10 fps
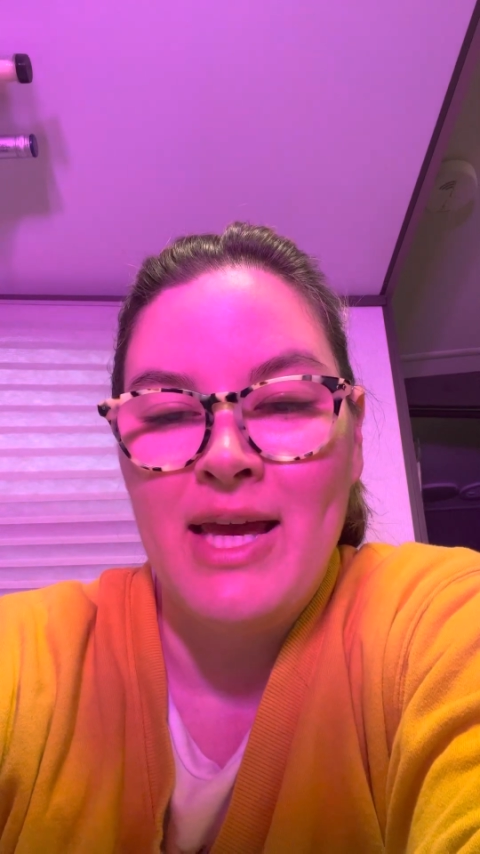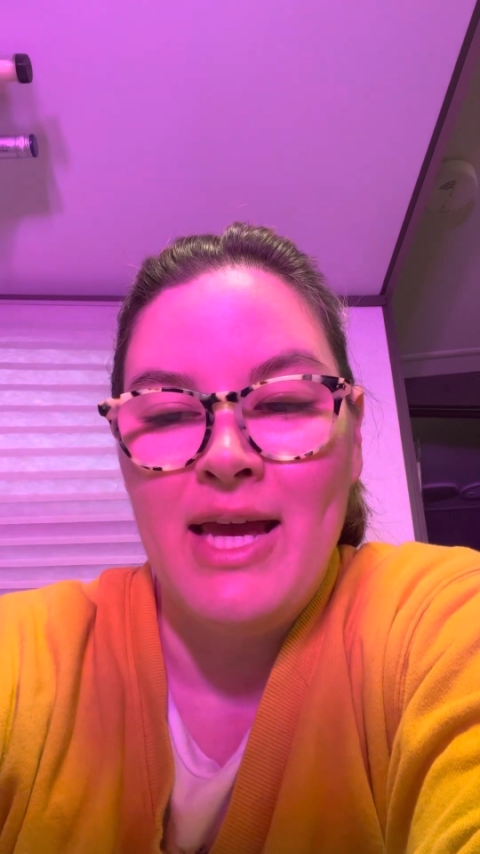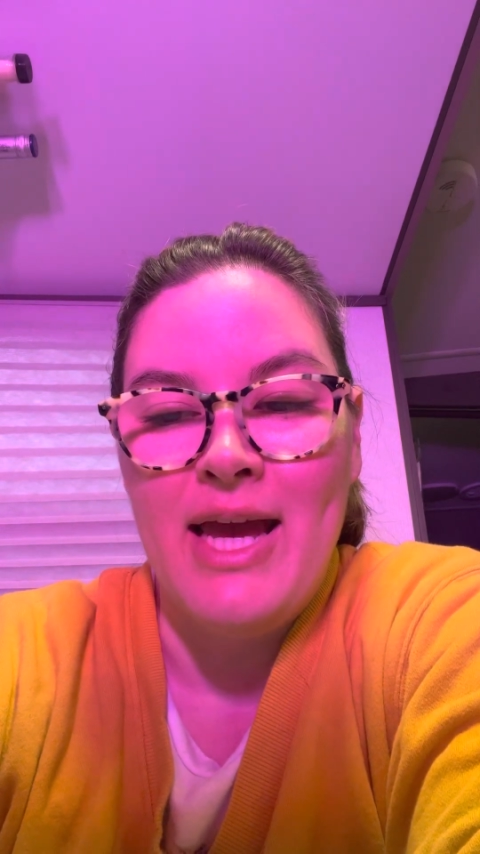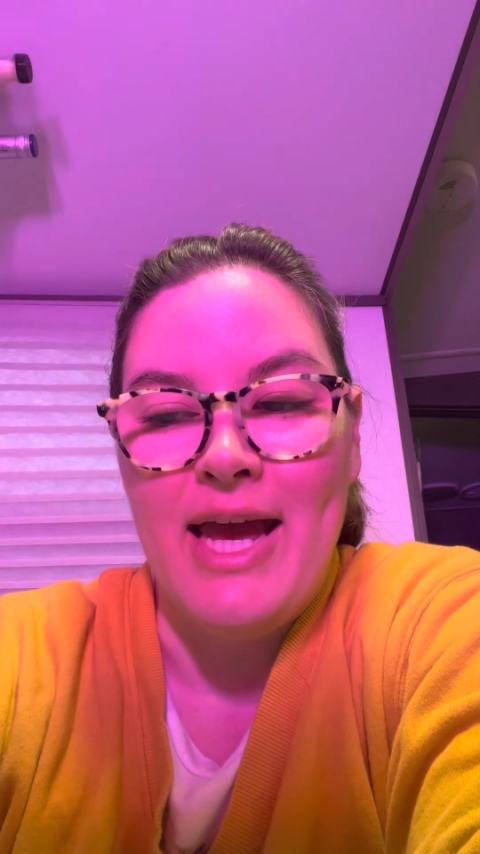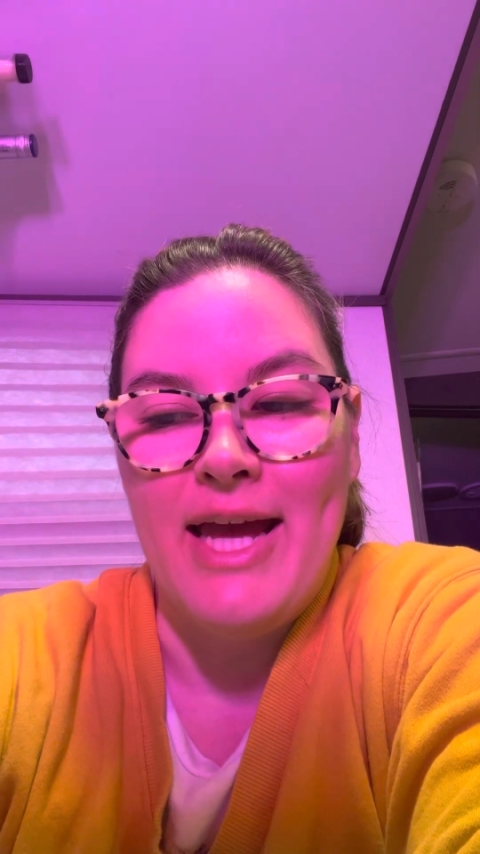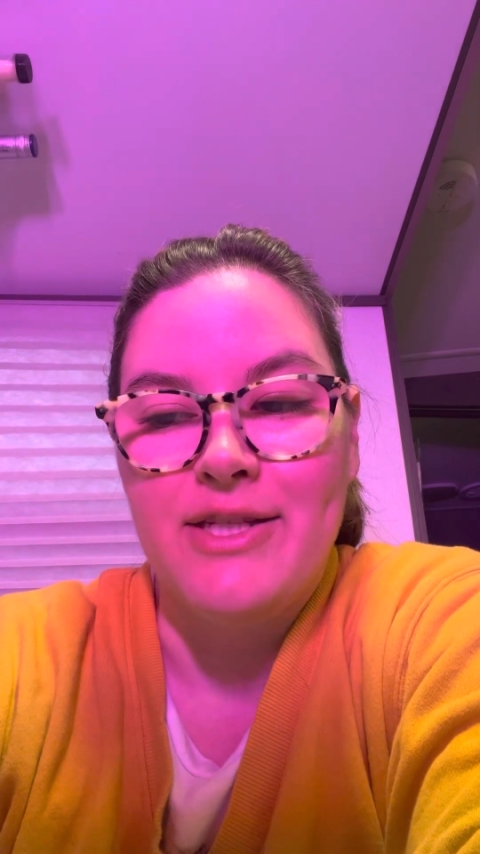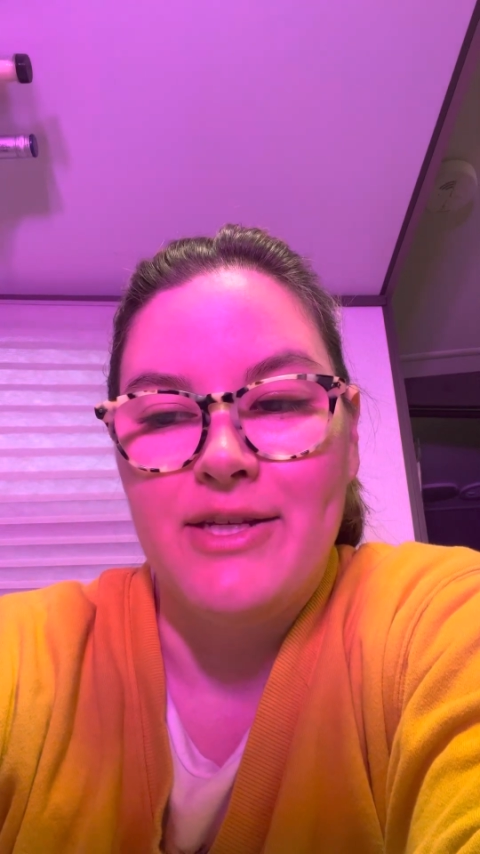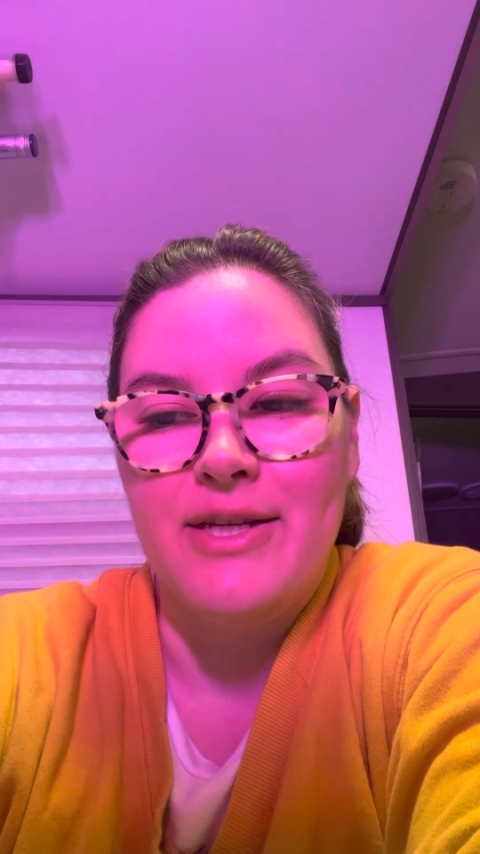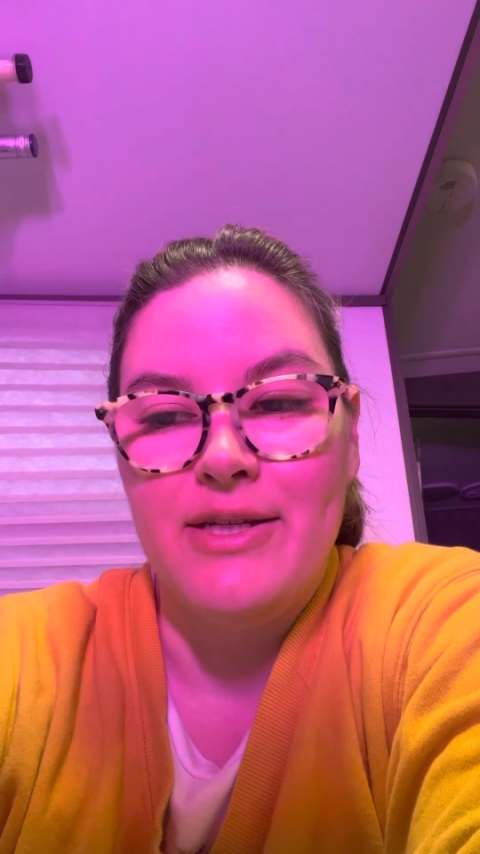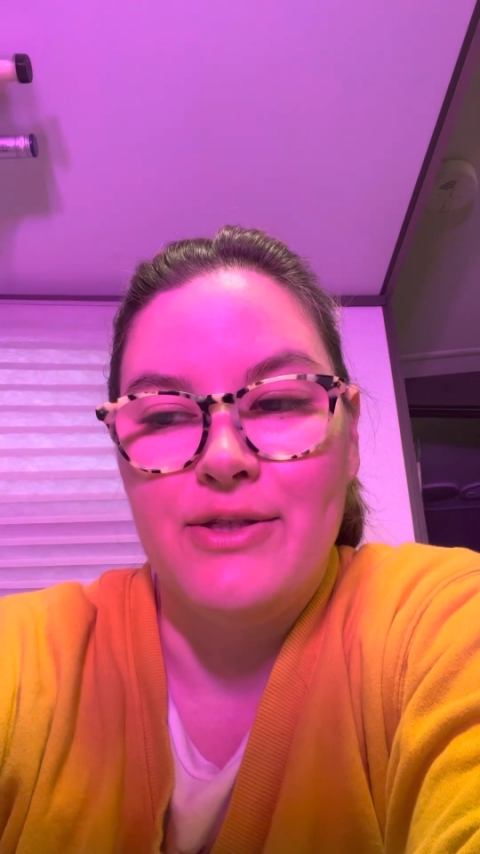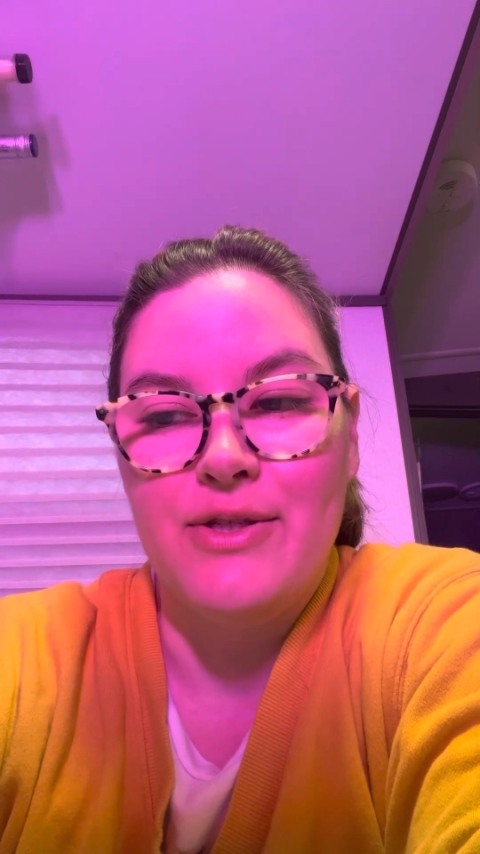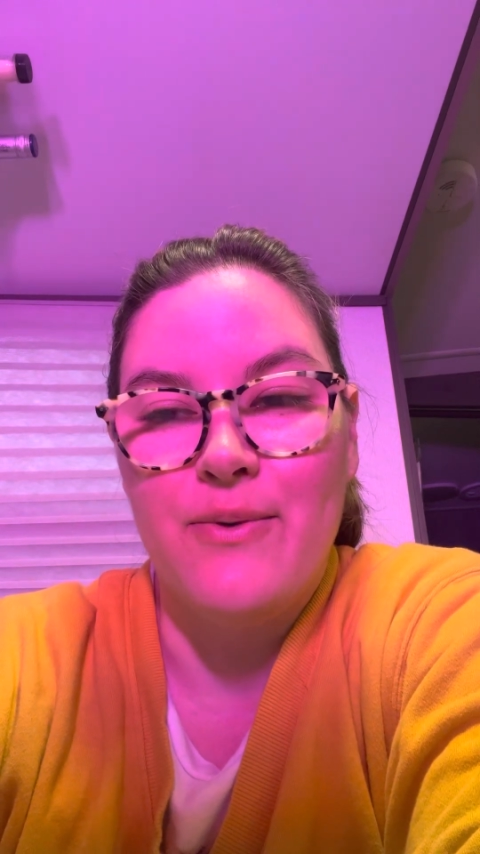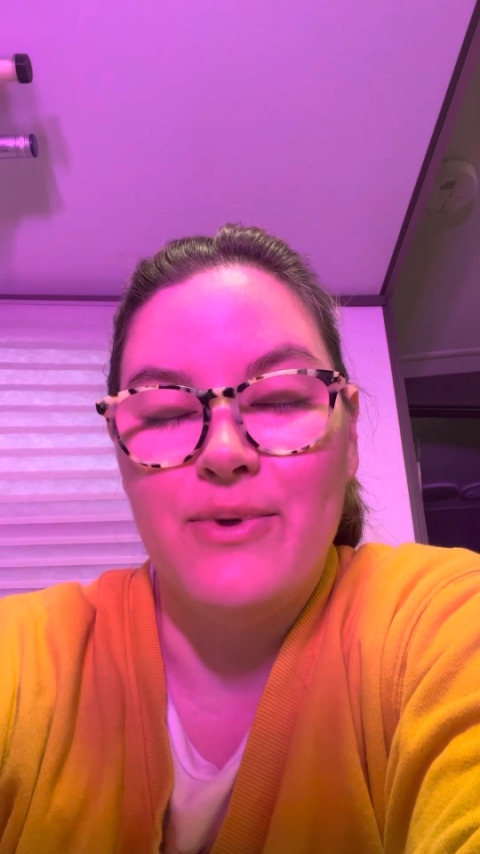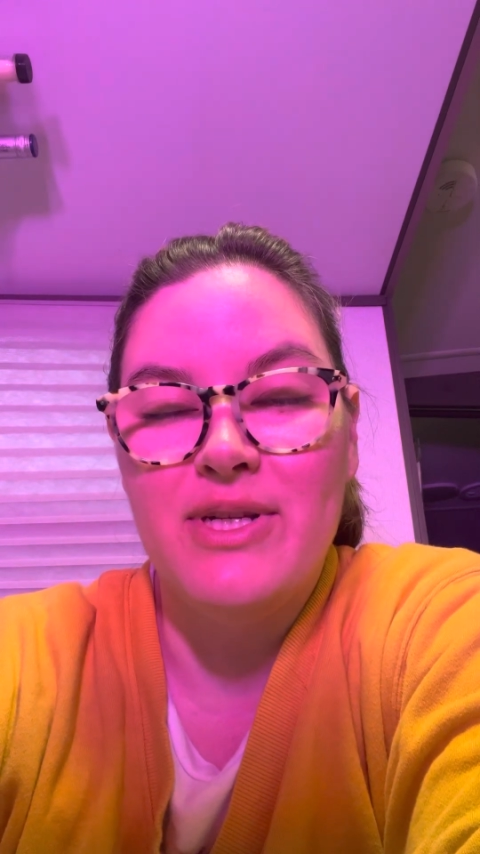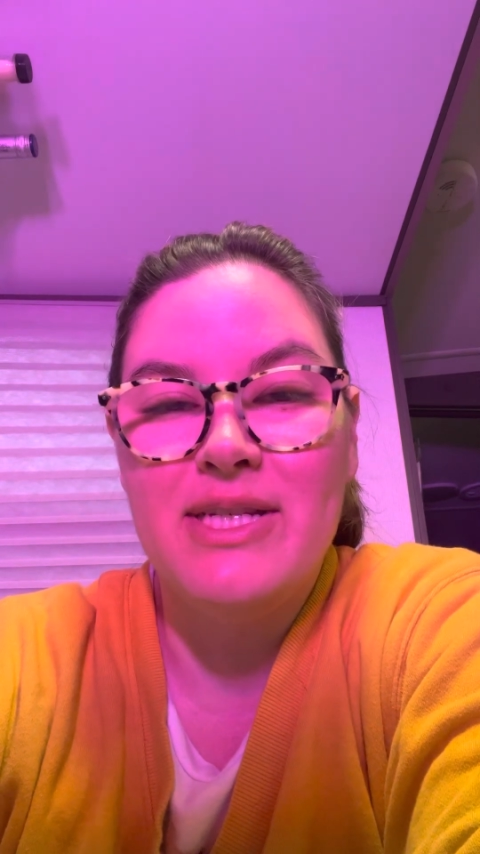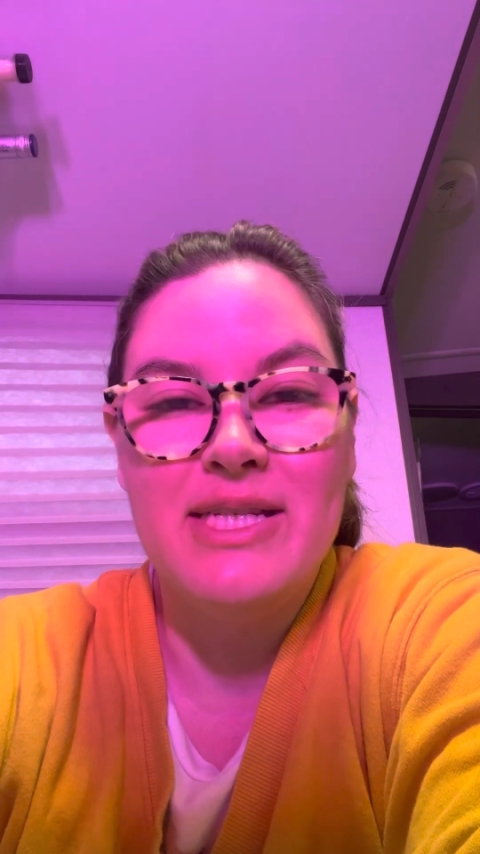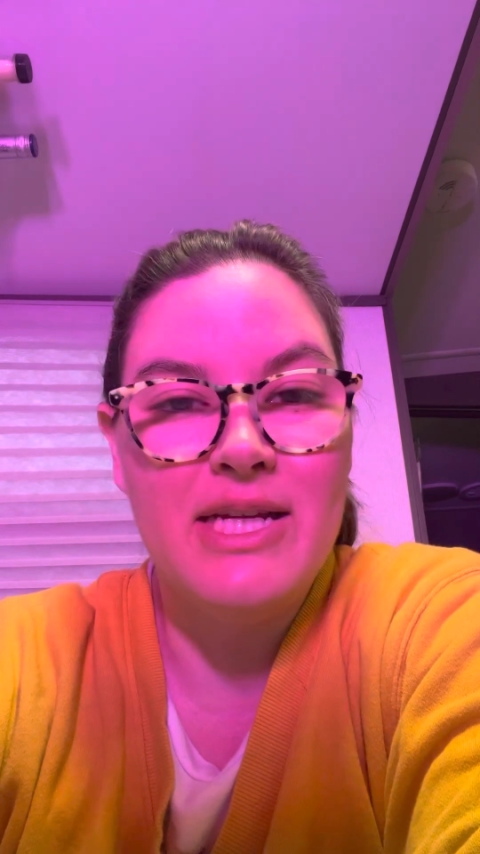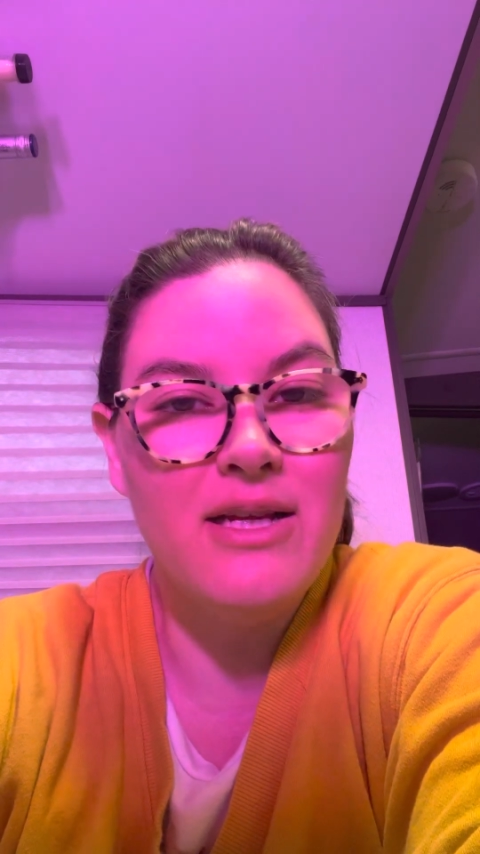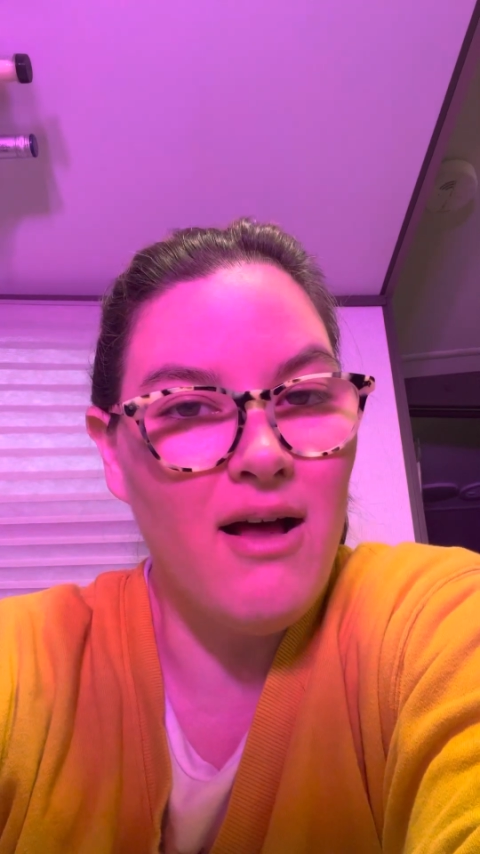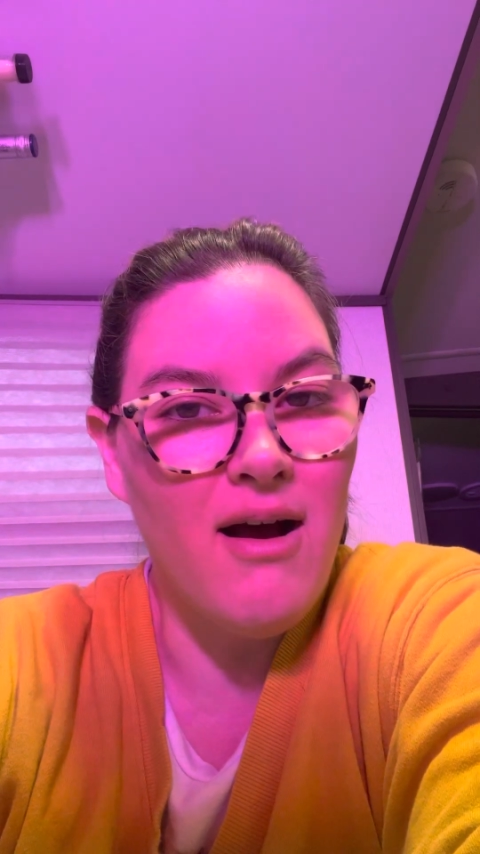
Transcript: And so we're still